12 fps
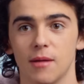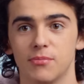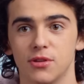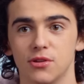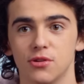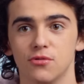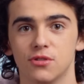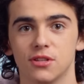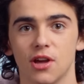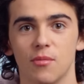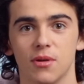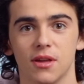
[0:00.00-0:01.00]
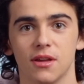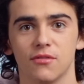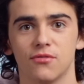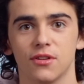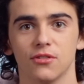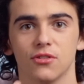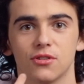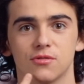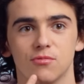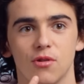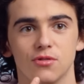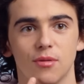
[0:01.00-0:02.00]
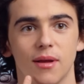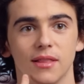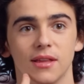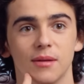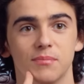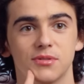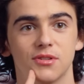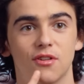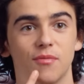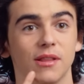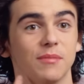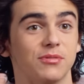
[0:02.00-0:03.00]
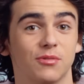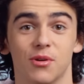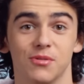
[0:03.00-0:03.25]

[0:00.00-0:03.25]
Up to you to tell me if it looks rose on my lips, or if my lips look